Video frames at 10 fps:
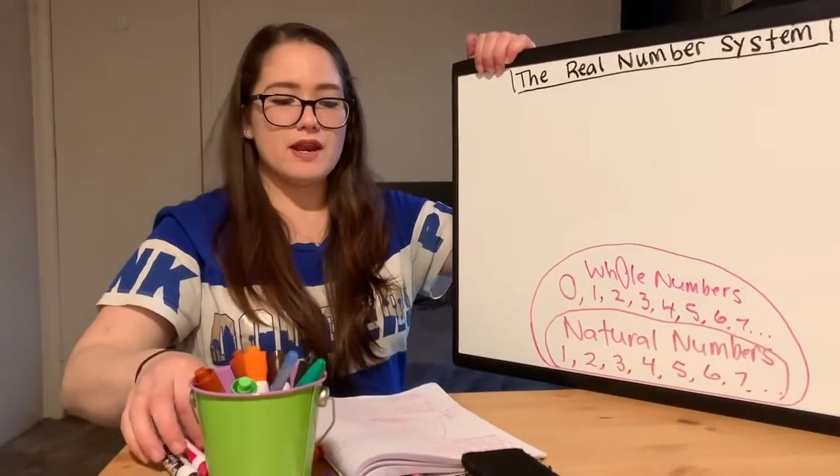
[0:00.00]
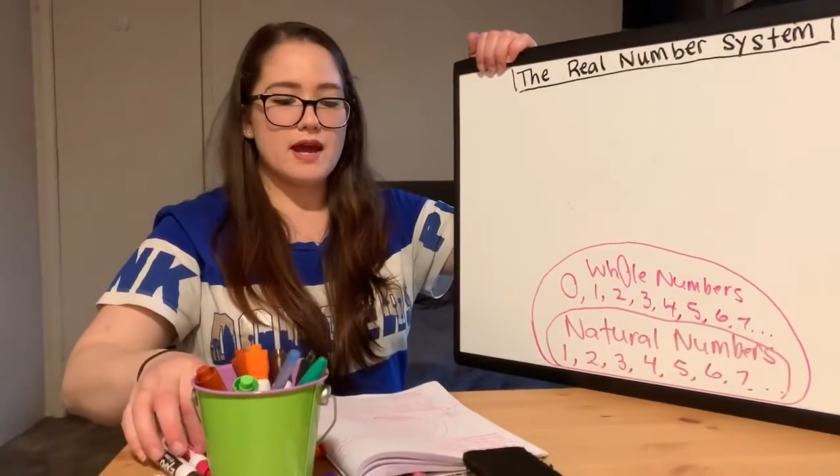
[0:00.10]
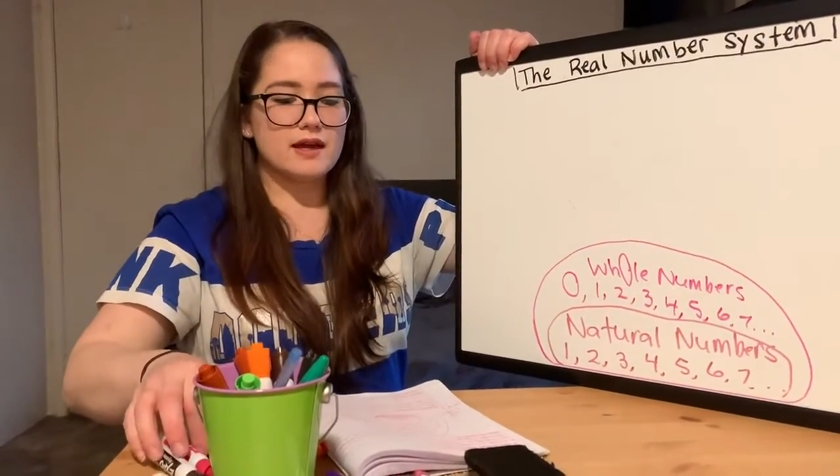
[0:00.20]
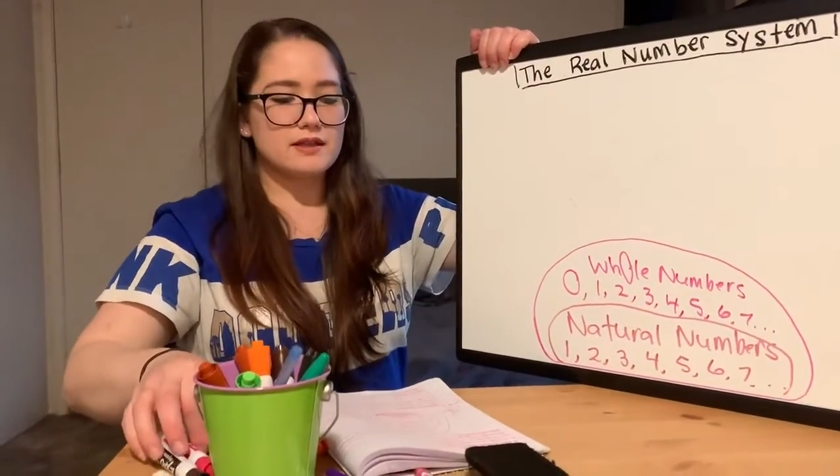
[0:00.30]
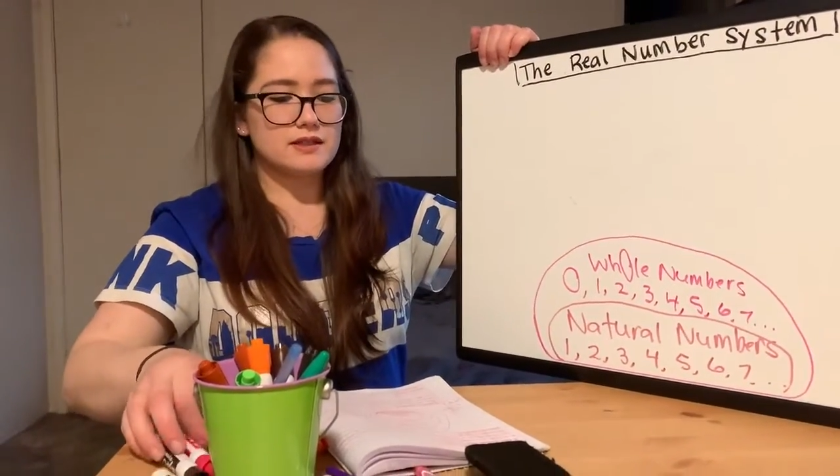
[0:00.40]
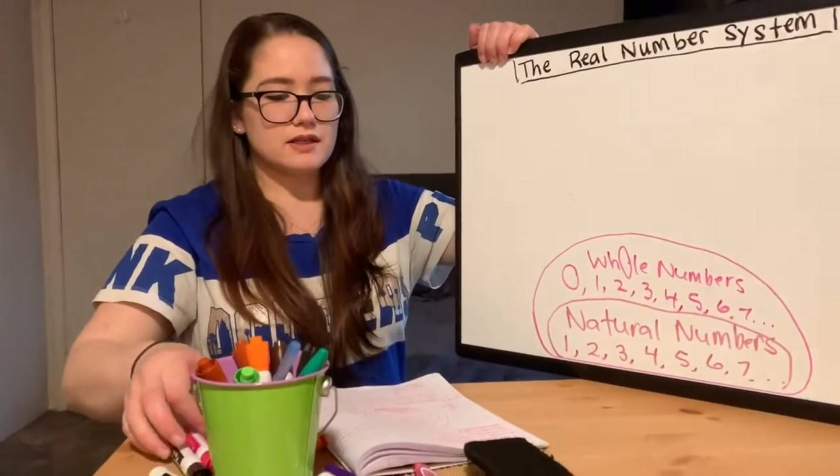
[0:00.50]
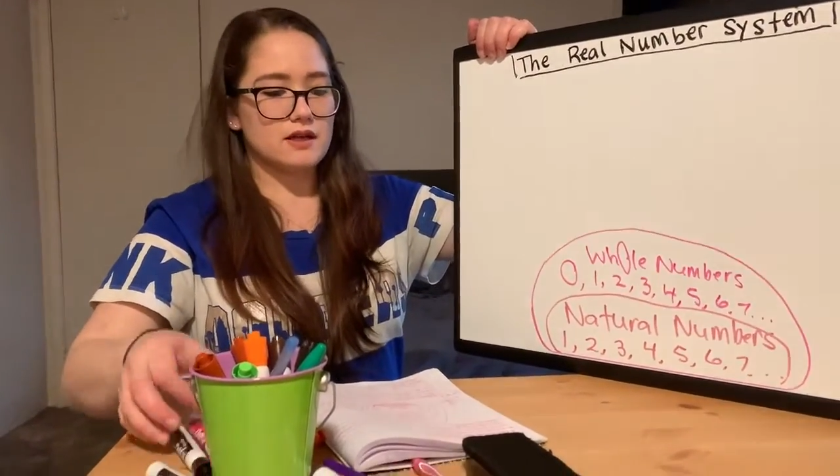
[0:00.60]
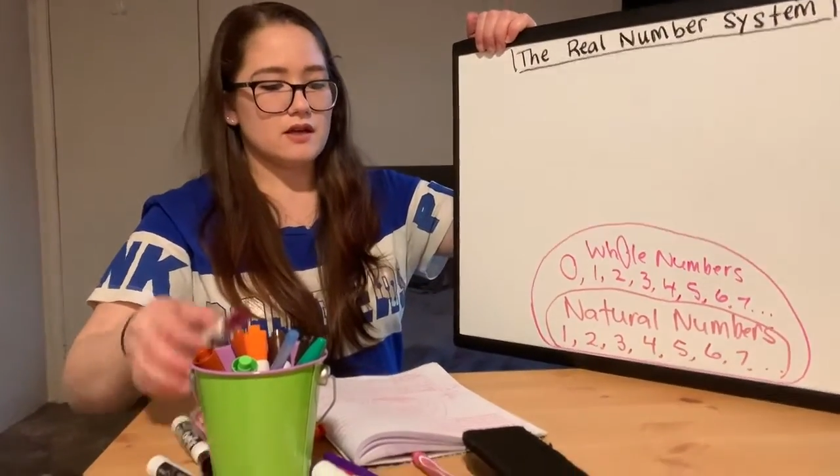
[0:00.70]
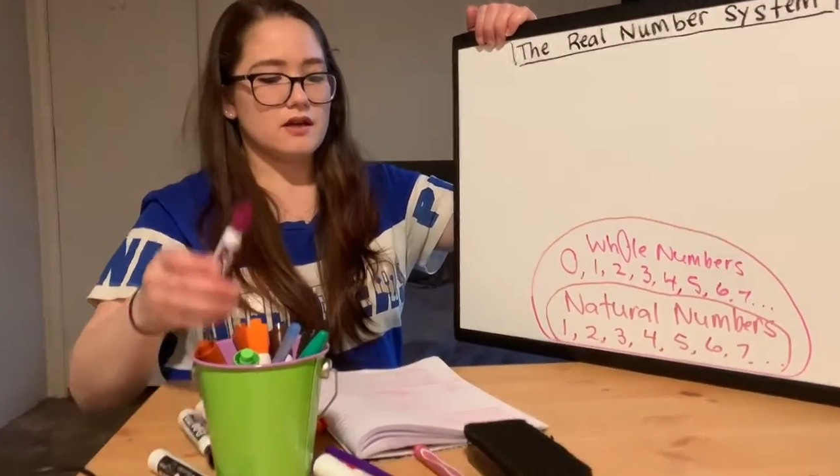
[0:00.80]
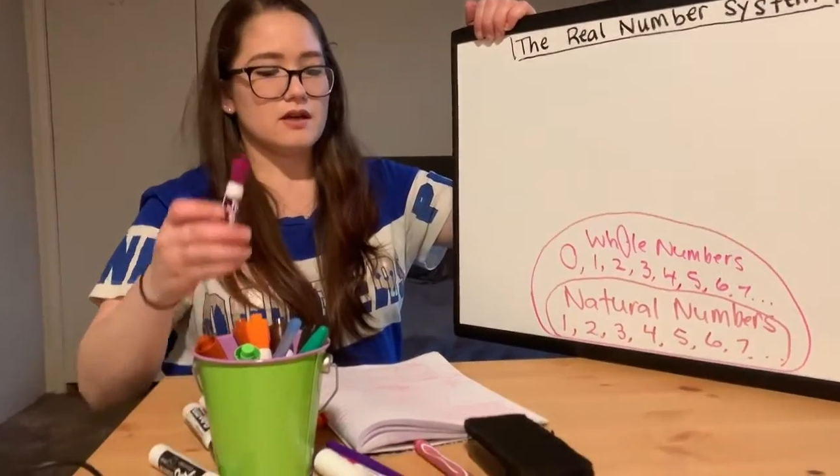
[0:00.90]
next
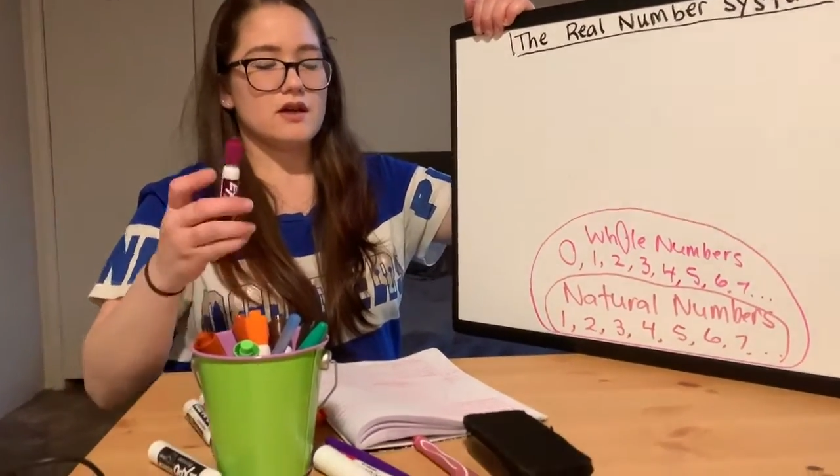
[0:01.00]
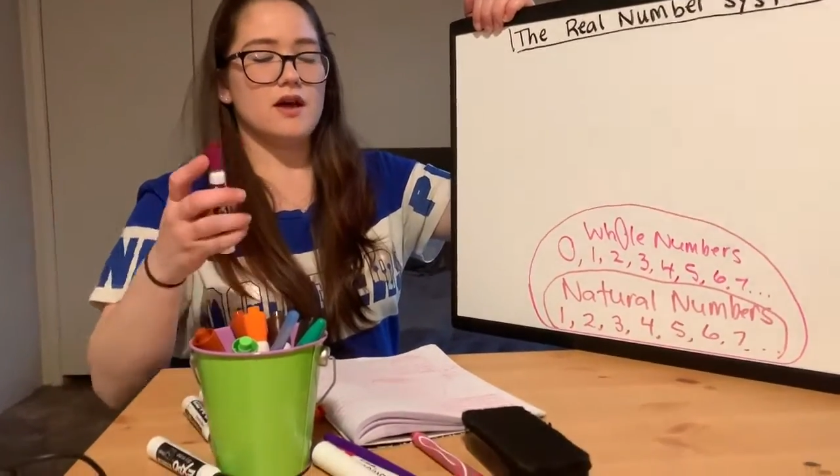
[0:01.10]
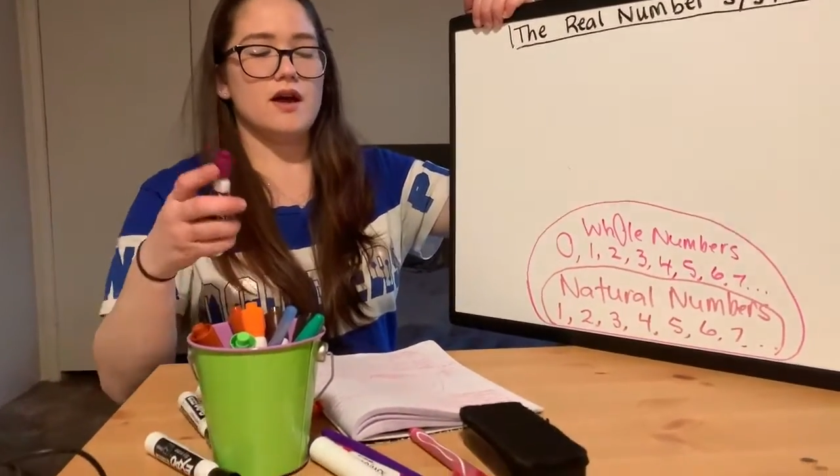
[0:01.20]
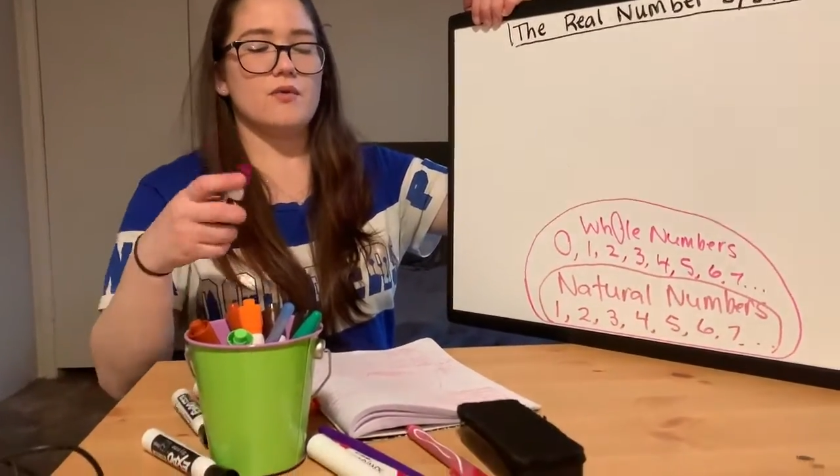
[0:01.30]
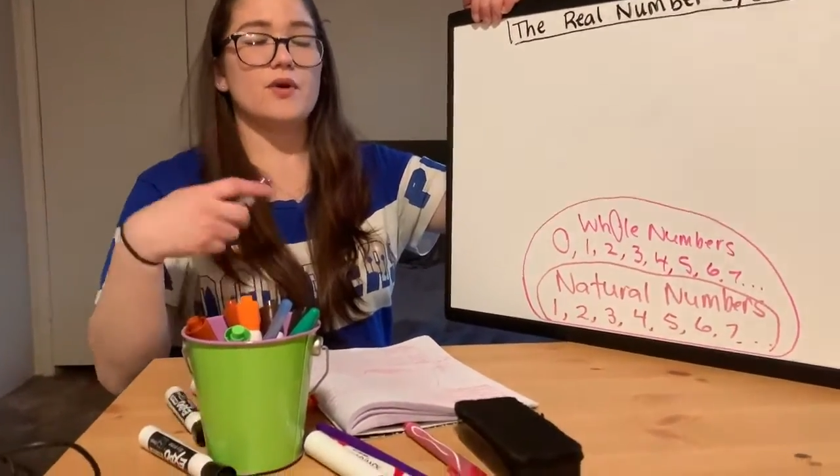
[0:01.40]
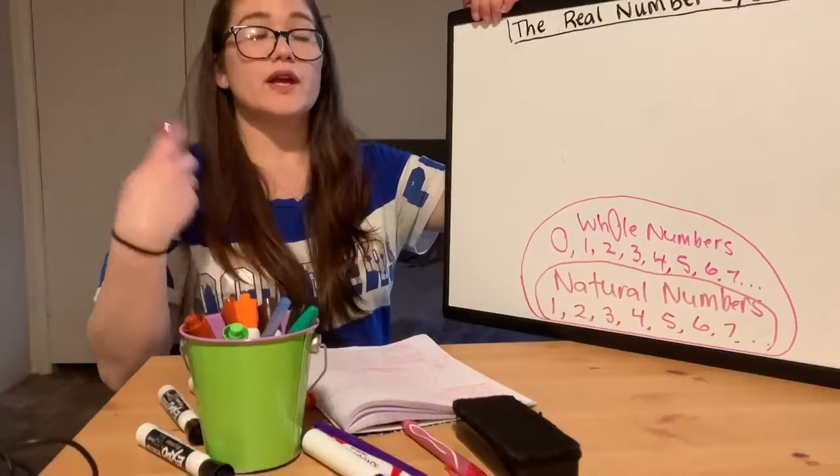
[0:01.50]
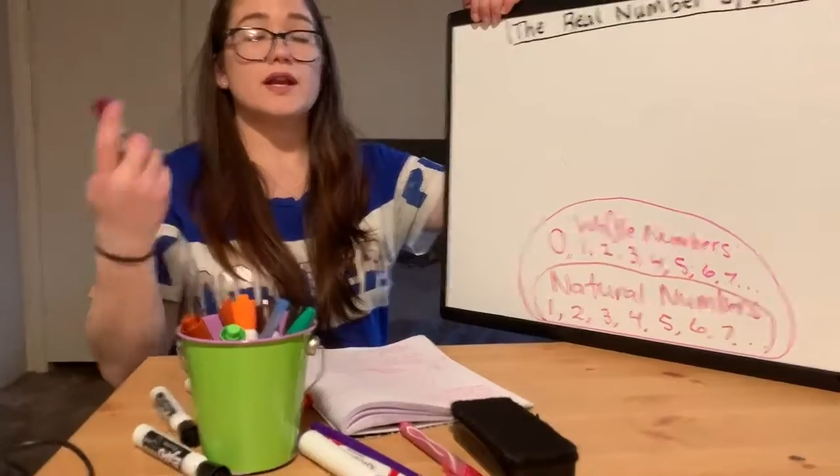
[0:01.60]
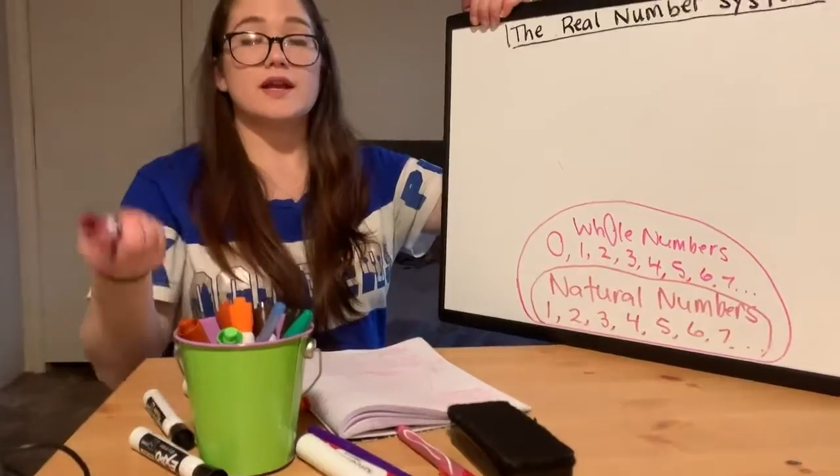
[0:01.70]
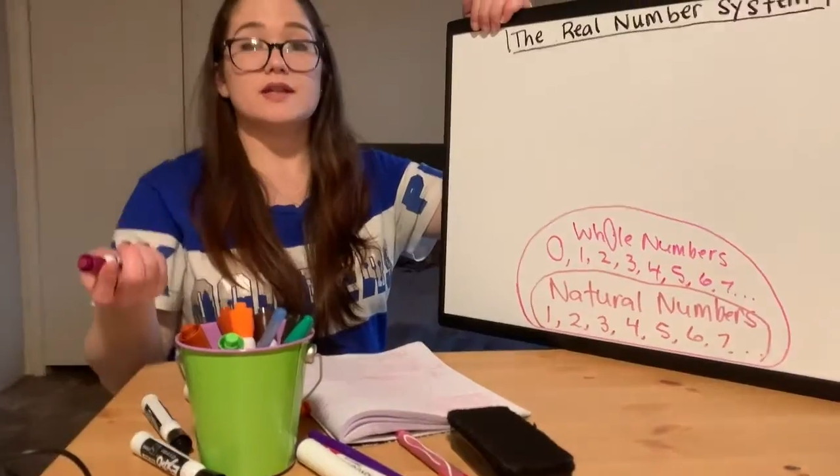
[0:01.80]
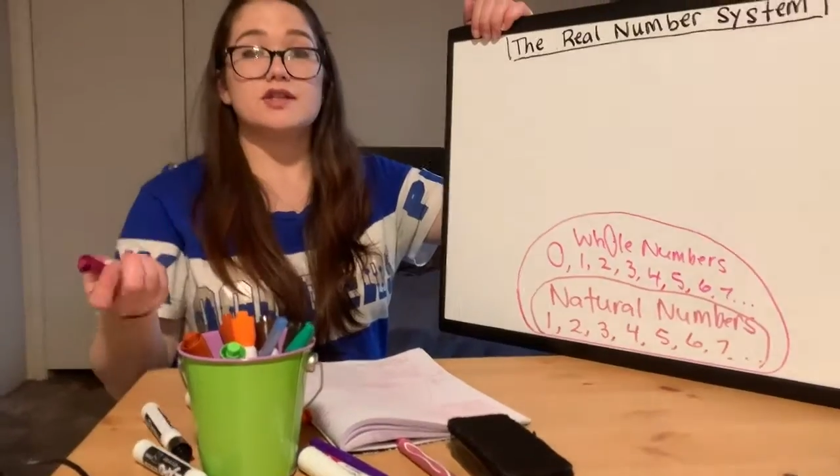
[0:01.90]
we're
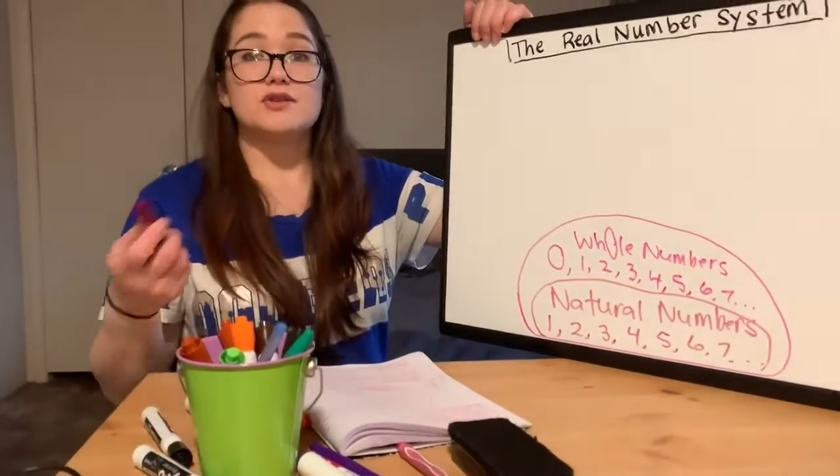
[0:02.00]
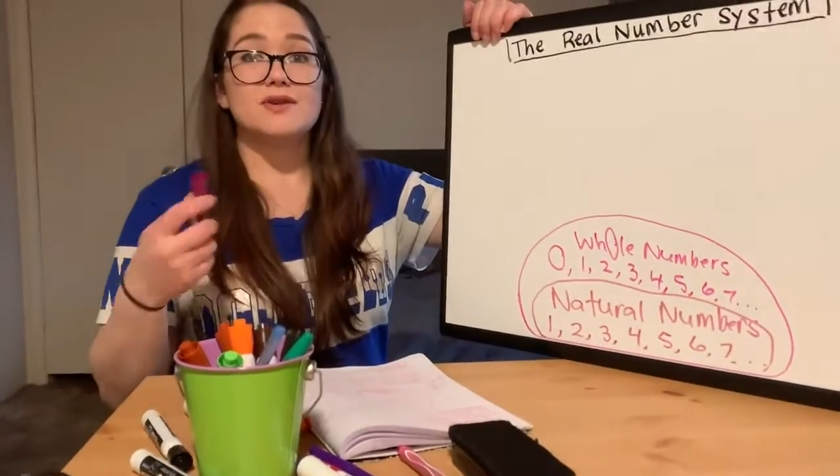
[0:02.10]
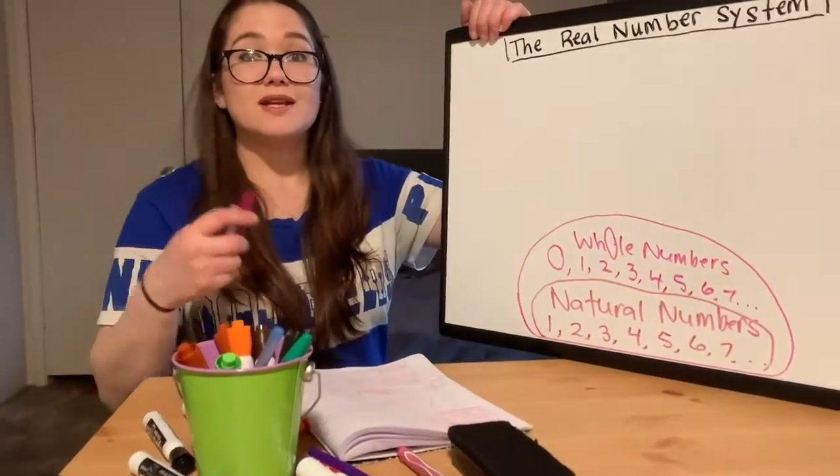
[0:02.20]
getting into